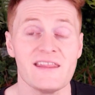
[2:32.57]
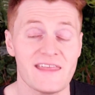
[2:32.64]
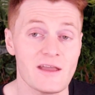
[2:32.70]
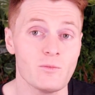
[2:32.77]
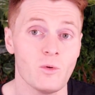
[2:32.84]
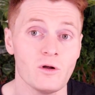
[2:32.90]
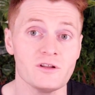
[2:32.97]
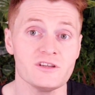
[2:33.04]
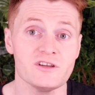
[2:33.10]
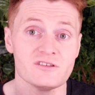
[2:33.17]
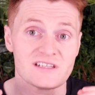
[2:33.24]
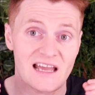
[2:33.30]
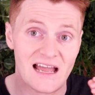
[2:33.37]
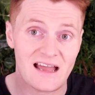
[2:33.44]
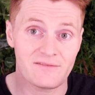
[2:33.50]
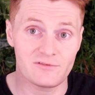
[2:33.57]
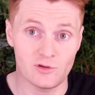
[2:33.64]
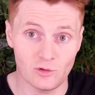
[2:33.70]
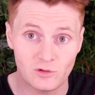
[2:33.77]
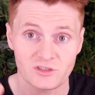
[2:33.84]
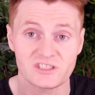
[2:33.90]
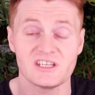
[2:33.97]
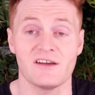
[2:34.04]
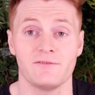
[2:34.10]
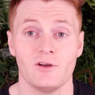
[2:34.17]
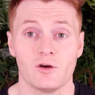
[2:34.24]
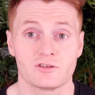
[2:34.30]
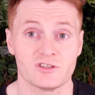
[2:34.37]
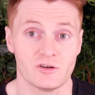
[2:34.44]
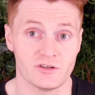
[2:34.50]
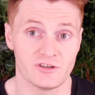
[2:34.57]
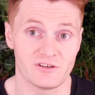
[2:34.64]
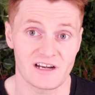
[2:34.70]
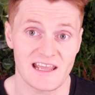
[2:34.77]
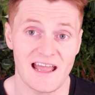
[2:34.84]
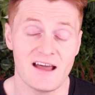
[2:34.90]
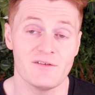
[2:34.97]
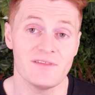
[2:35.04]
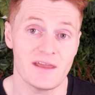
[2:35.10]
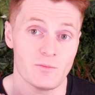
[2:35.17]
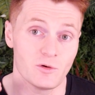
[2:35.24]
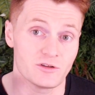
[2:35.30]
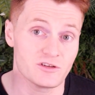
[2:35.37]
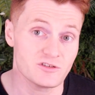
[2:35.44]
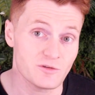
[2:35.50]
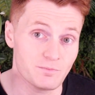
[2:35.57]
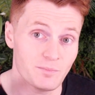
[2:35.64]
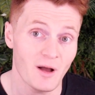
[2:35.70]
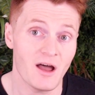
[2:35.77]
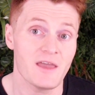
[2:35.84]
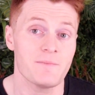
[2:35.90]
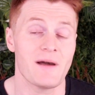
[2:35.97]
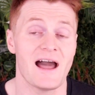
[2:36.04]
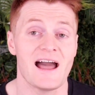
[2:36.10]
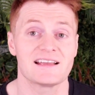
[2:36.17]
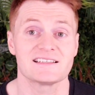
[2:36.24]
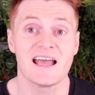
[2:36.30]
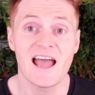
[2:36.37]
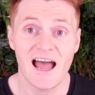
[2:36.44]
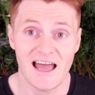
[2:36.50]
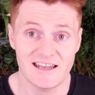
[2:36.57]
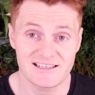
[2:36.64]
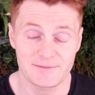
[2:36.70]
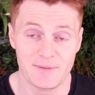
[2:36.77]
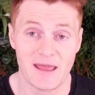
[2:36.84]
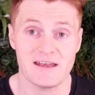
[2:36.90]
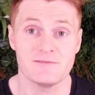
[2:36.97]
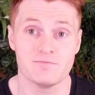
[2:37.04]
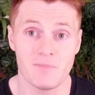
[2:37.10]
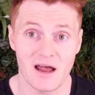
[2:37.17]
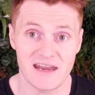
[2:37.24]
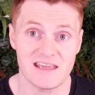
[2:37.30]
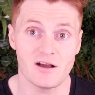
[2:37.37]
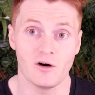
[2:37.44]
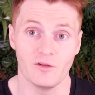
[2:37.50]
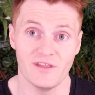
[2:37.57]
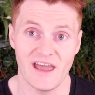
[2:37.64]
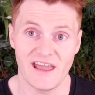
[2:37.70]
They want you to have your stuff locked on your account. They want you to buy packs and spend money on their